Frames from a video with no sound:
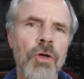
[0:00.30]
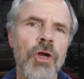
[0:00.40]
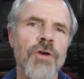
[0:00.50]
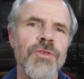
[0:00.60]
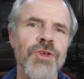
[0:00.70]

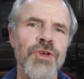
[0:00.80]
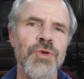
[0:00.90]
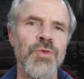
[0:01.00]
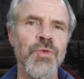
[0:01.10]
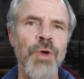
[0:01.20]
Good
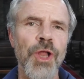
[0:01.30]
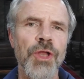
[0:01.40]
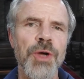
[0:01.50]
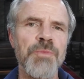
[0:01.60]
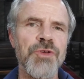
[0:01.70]
afternoon.
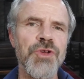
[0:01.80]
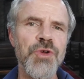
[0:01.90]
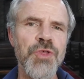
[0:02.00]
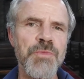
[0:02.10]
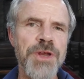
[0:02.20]
Welcome
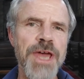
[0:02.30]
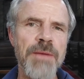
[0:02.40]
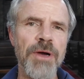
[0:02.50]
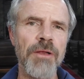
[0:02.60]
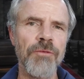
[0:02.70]
to the
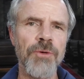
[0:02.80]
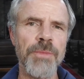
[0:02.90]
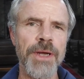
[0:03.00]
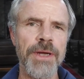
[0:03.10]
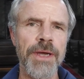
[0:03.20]
Midday Mull for
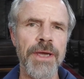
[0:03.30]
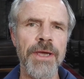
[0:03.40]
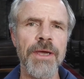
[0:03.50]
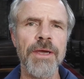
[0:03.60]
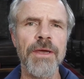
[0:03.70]

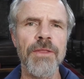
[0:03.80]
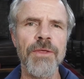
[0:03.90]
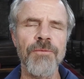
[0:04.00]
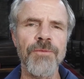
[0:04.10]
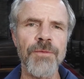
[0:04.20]
Monday,
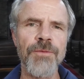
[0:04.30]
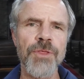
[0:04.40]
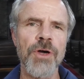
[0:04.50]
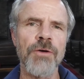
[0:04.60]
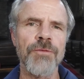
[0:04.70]
the
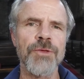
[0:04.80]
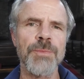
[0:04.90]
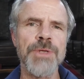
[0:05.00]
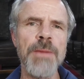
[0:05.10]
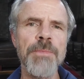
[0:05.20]
5th of
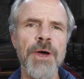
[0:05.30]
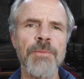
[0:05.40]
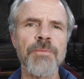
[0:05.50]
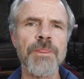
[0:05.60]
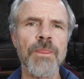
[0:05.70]
September.